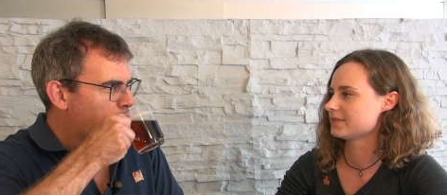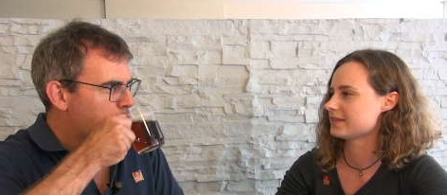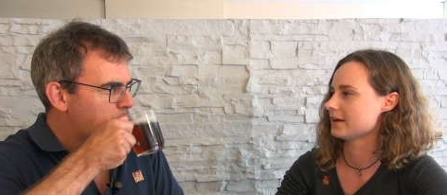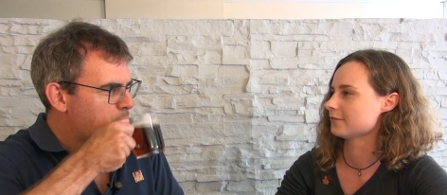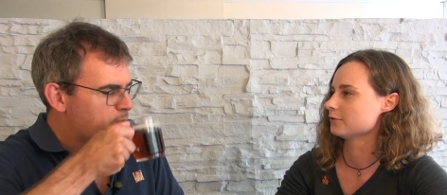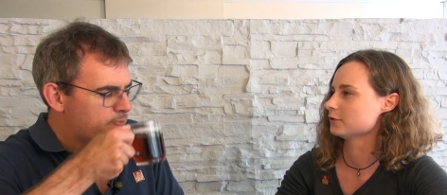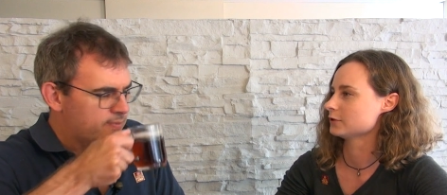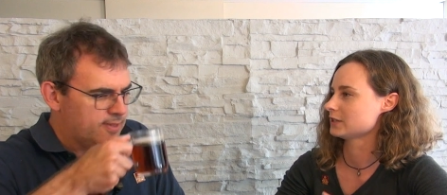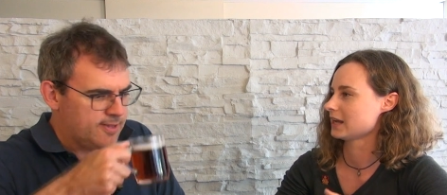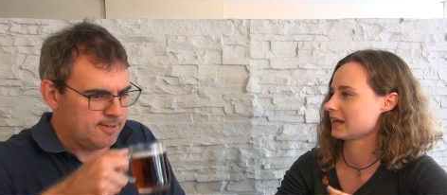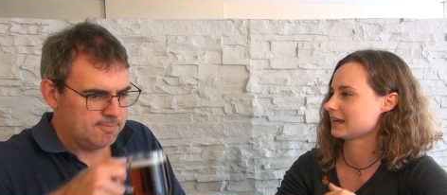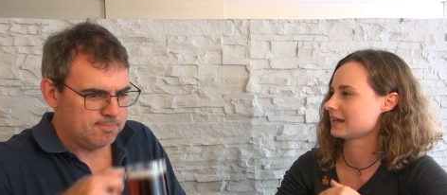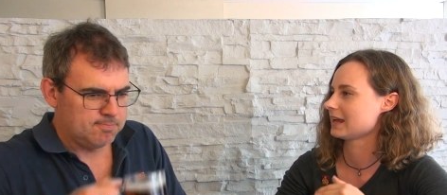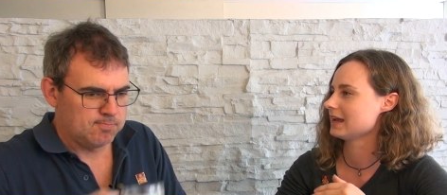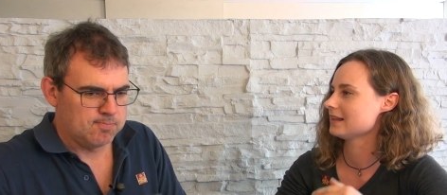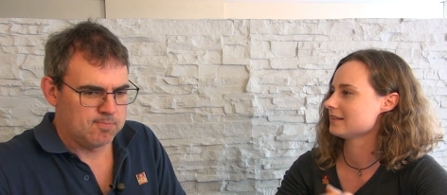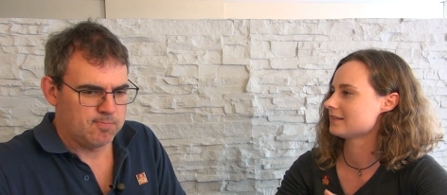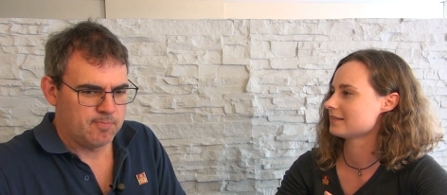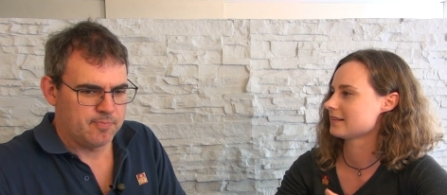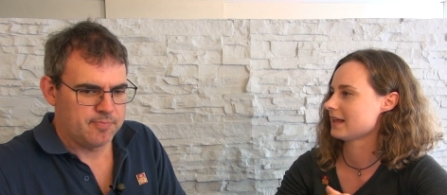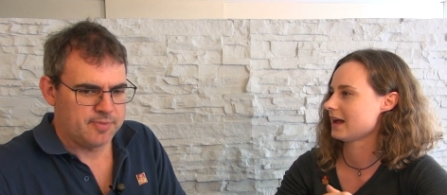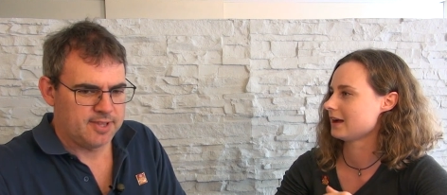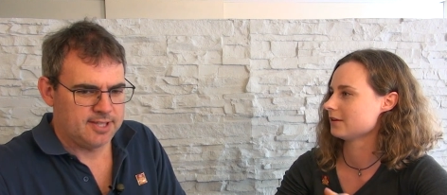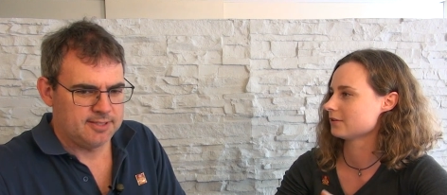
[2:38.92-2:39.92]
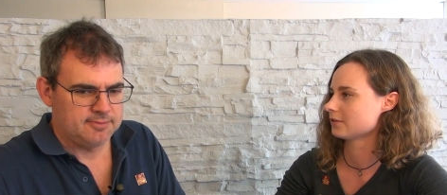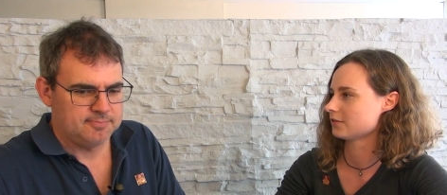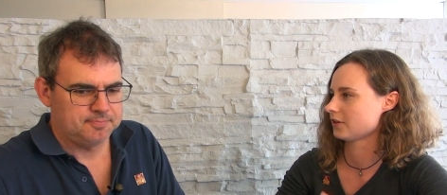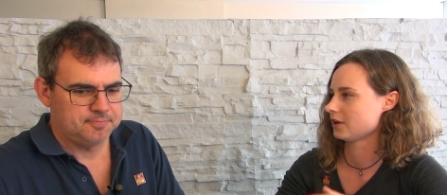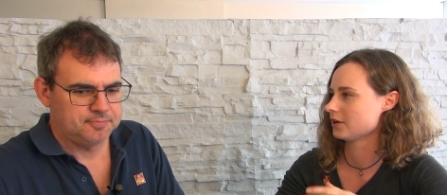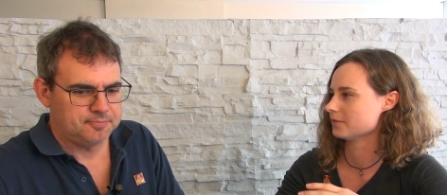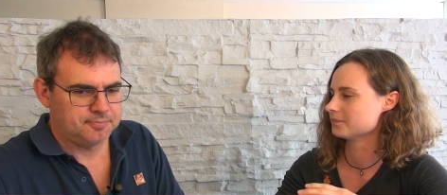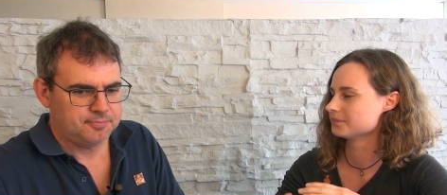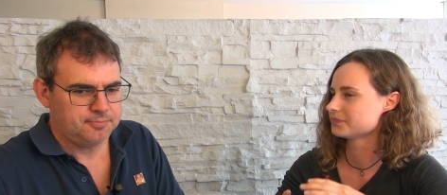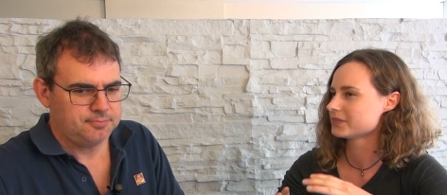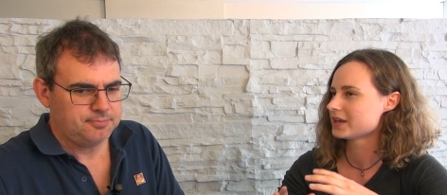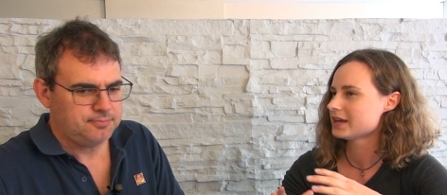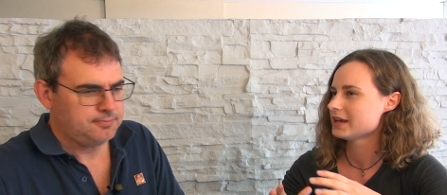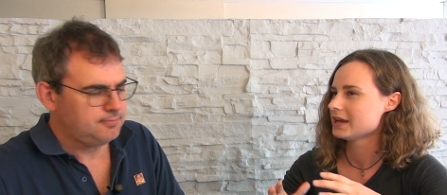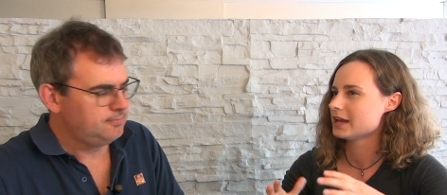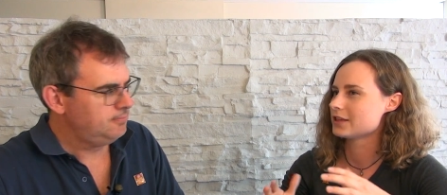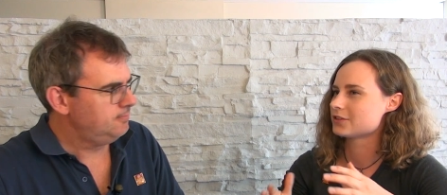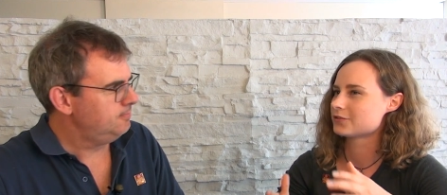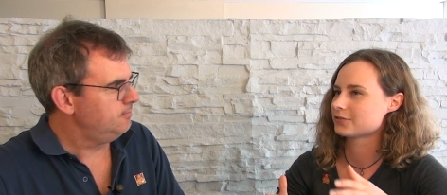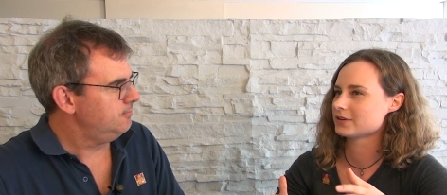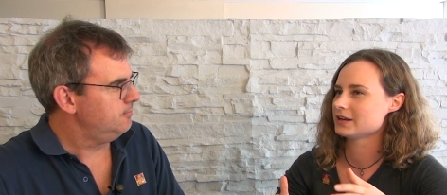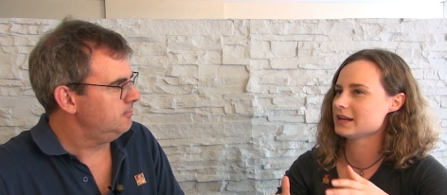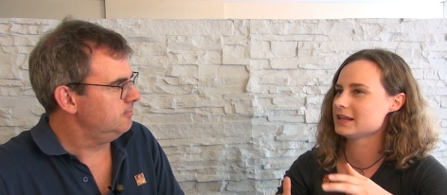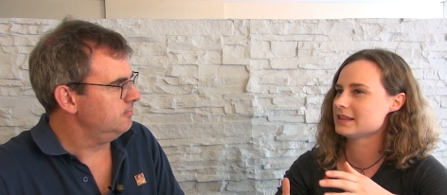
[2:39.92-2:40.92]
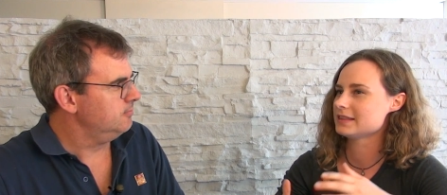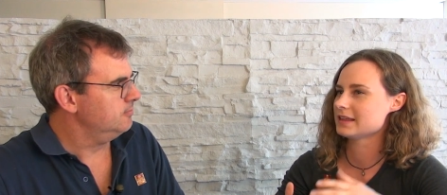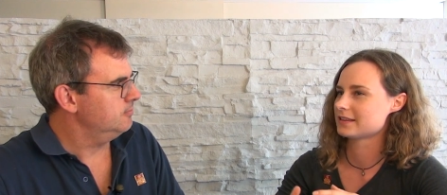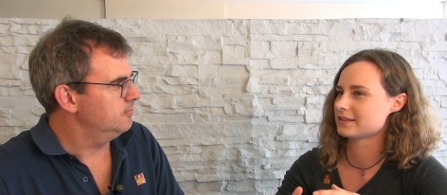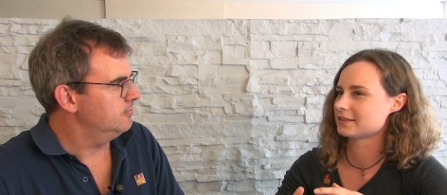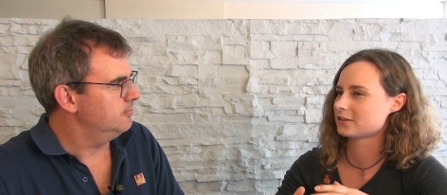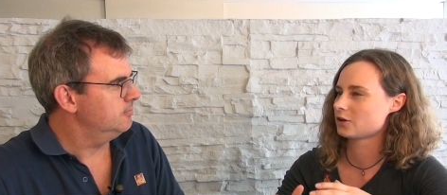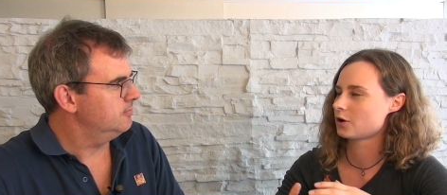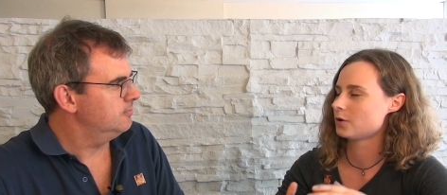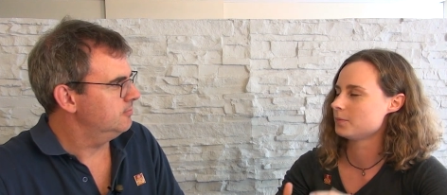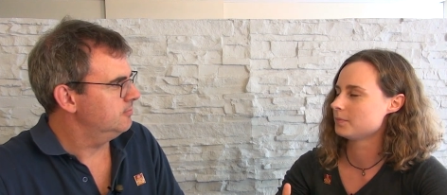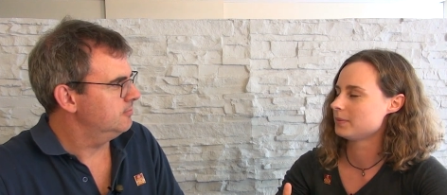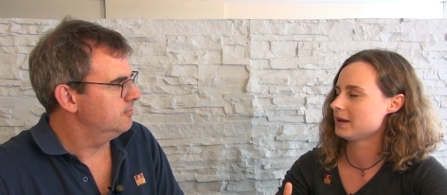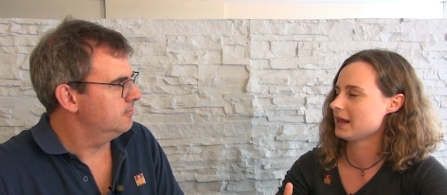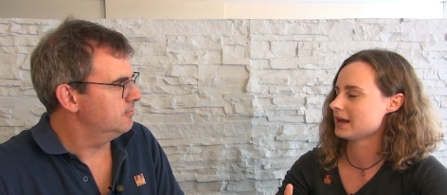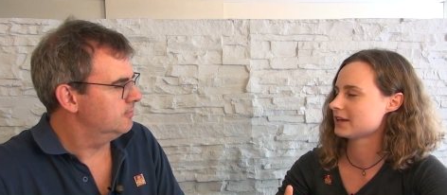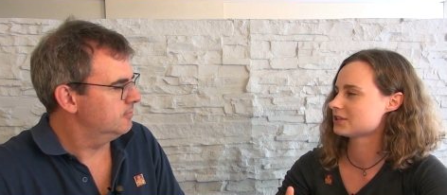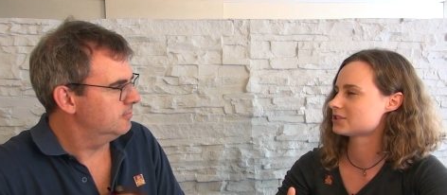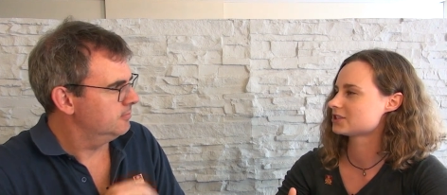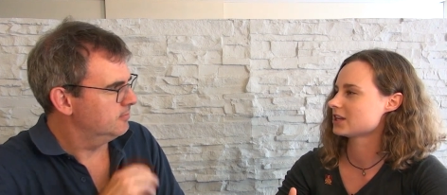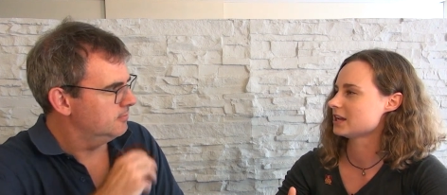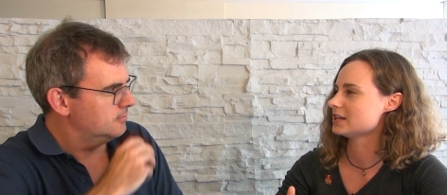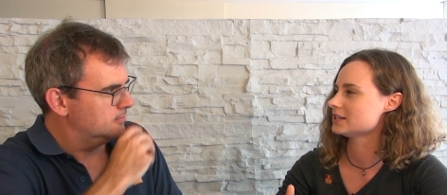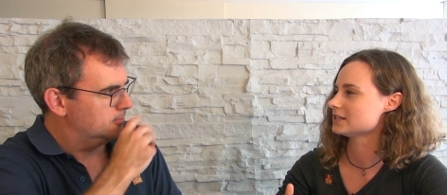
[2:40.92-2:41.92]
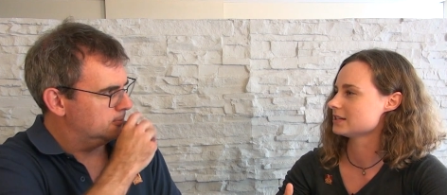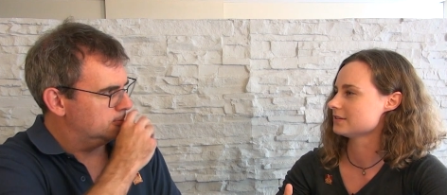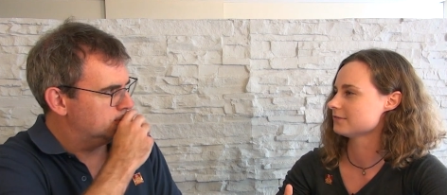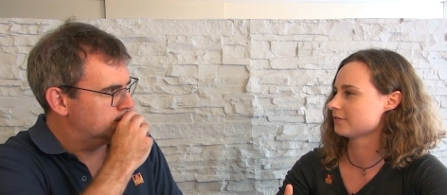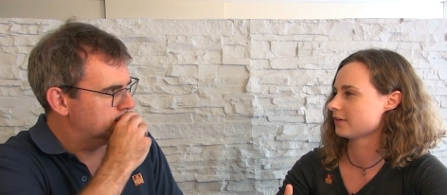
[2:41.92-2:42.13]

Speaker 1: several decades now. So it's really this complex changing